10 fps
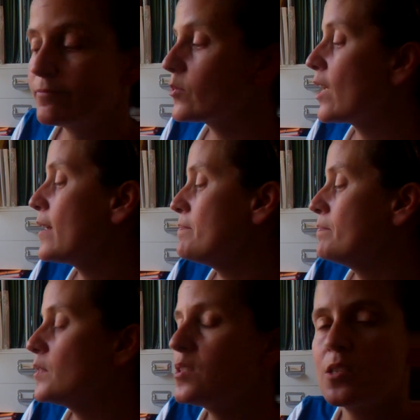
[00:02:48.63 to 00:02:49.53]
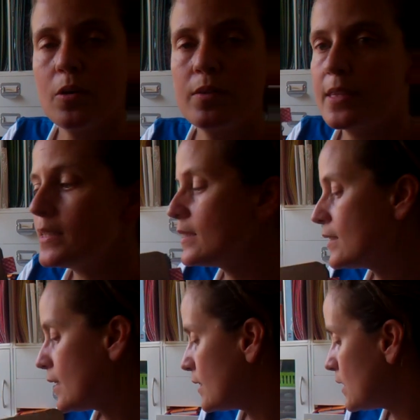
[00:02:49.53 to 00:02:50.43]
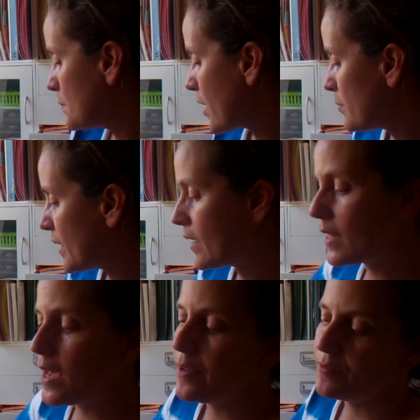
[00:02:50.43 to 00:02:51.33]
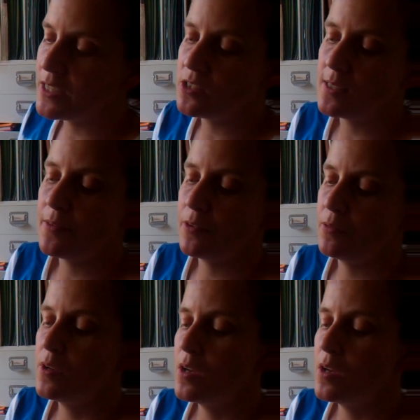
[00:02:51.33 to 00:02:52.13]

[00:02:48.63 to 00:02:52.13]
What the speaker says: Okay. So this inspired, and then I just have a